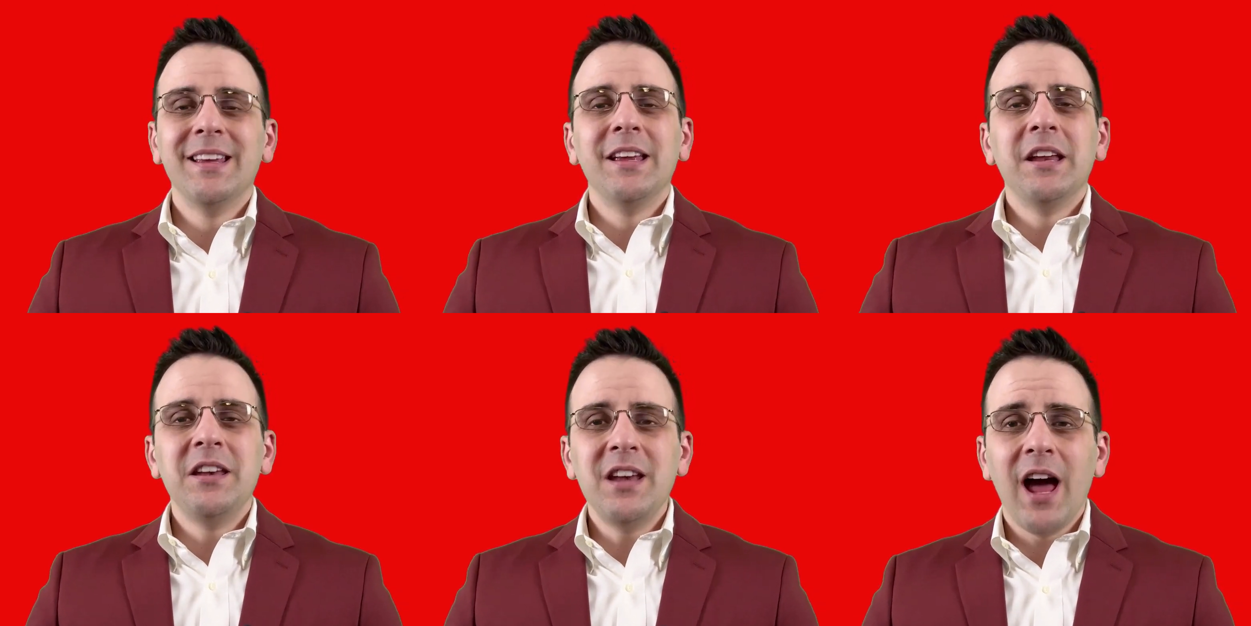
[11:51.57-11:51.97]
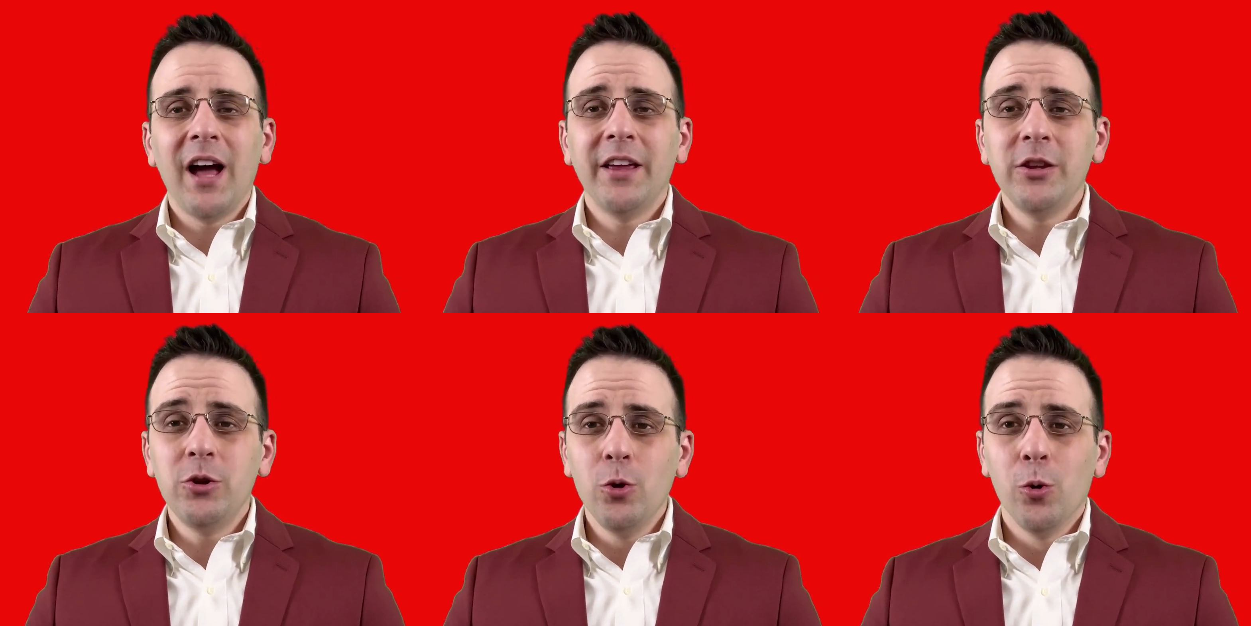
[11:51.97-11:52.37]

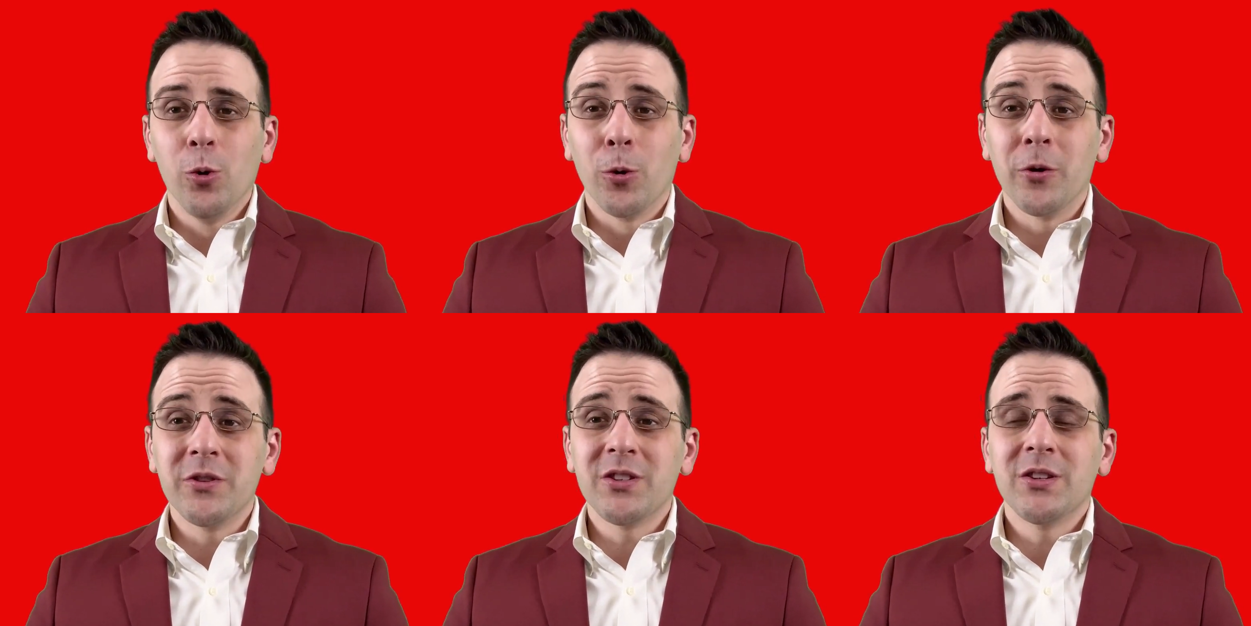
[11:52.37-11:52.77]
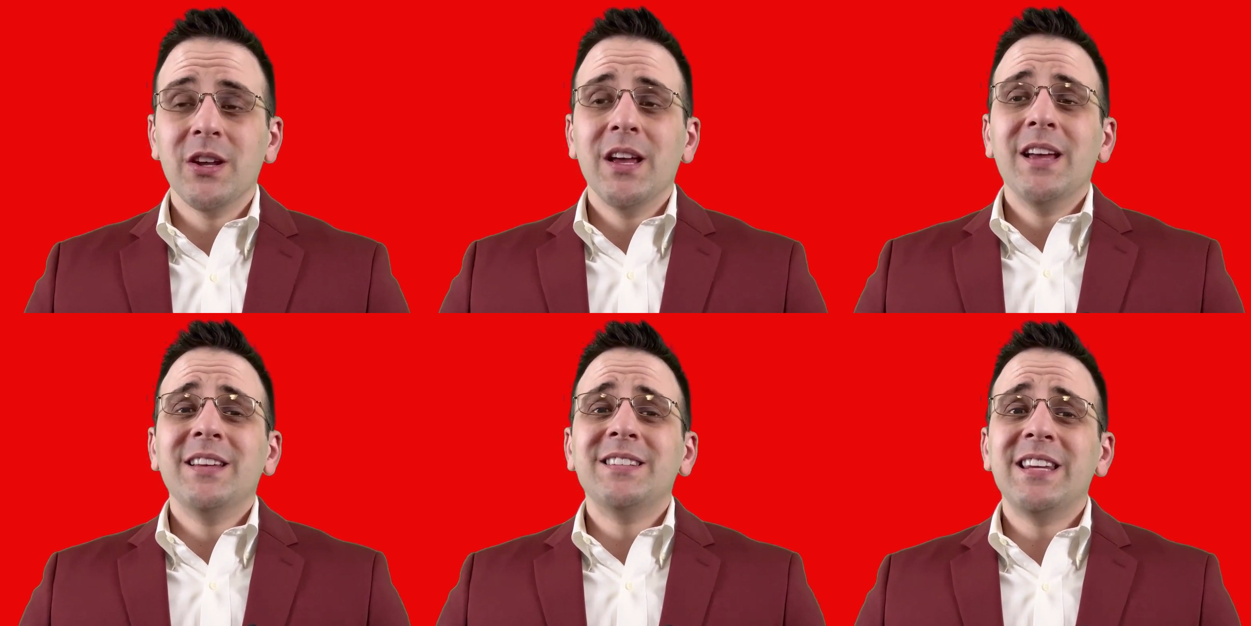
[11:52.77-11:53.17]
not yours,
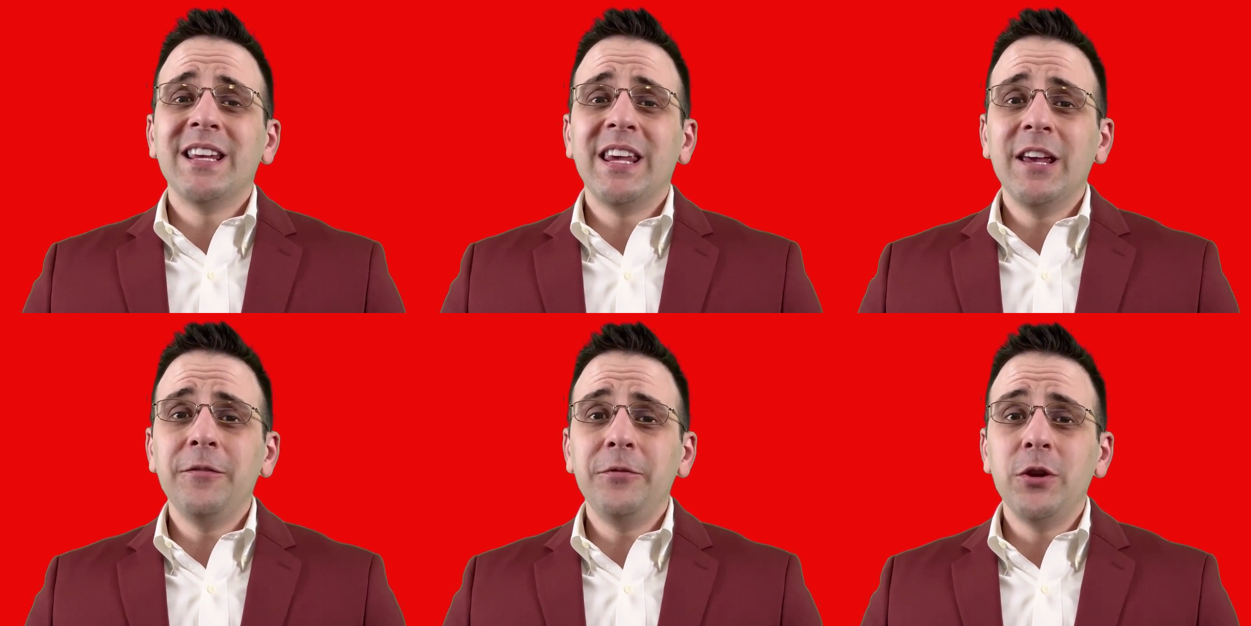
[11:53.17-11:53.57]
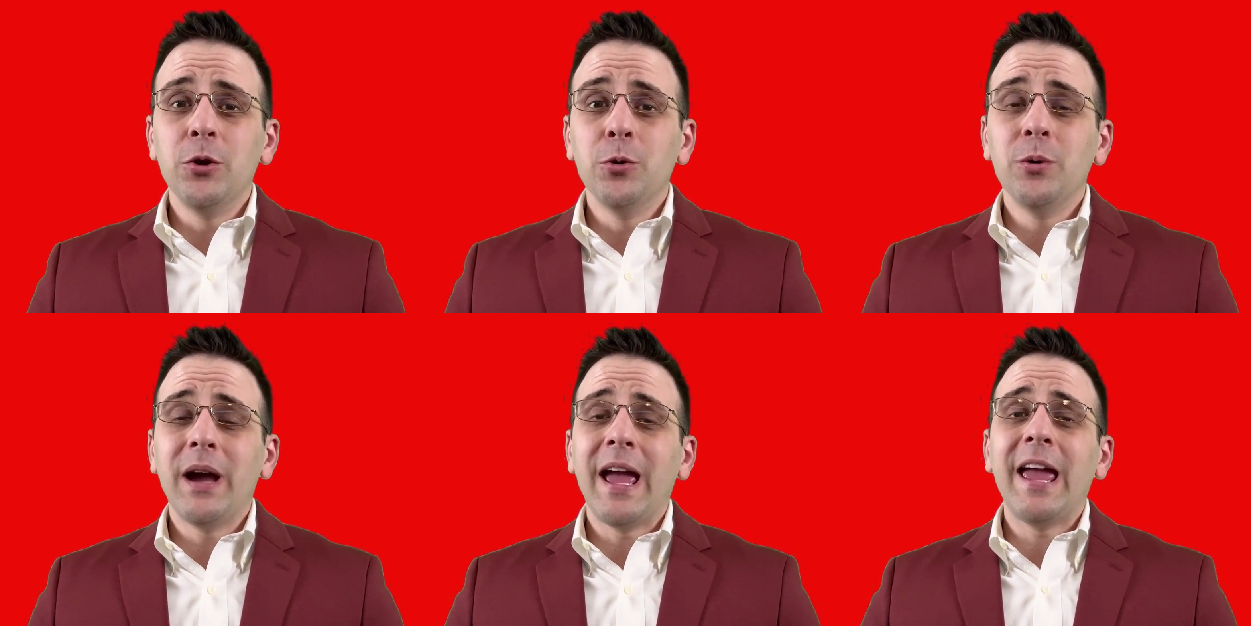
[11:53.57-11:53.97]
to give
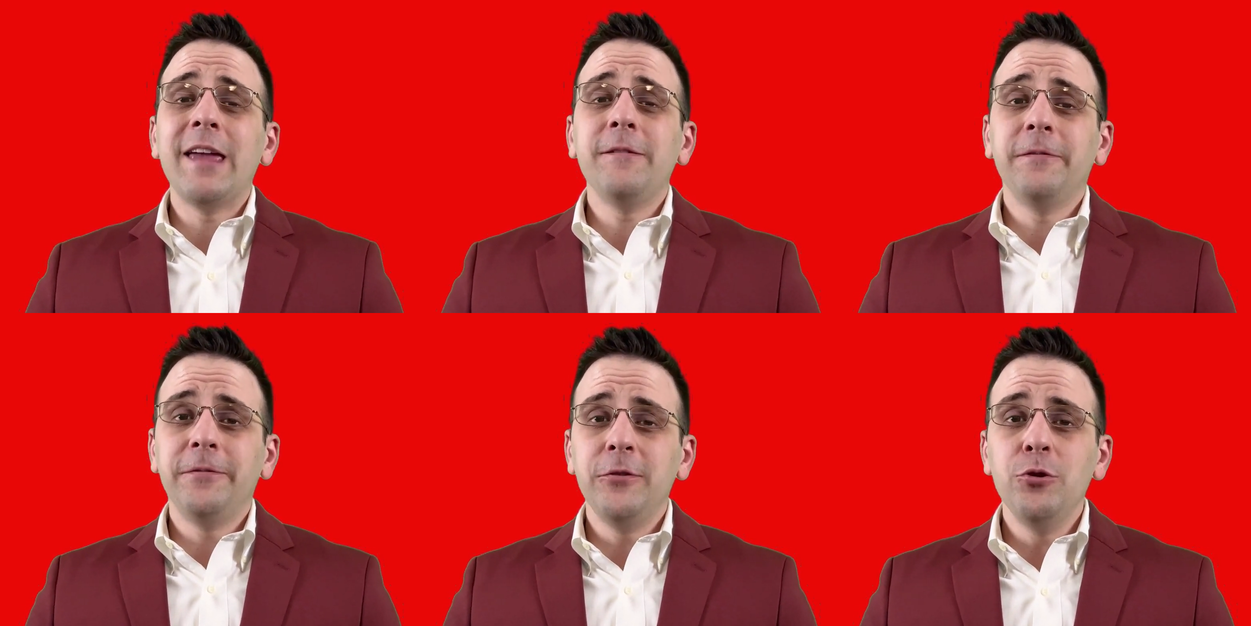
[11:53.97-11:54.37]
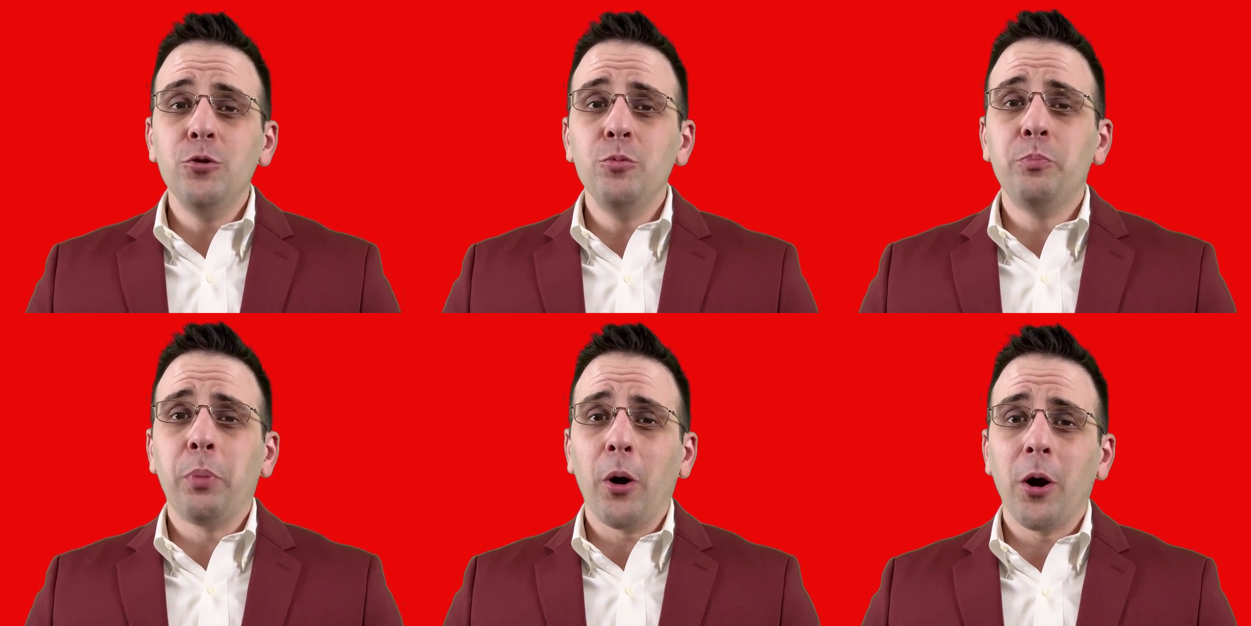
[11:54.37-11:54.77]
you a few
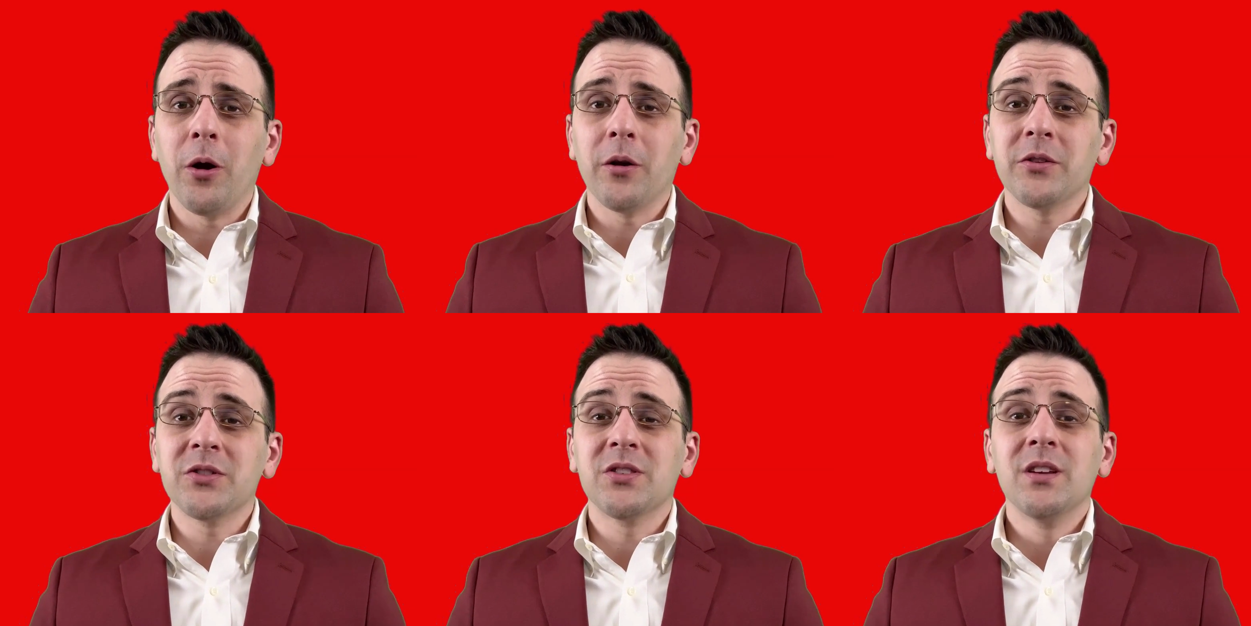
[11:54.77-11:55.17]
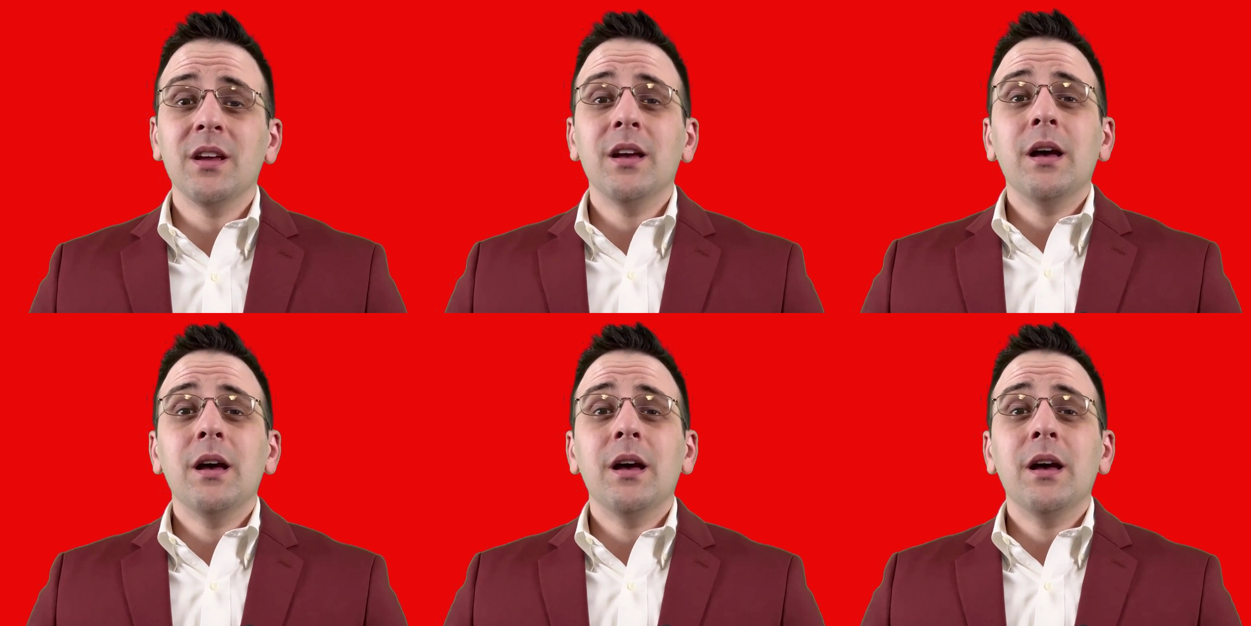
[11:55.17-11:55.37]
perks,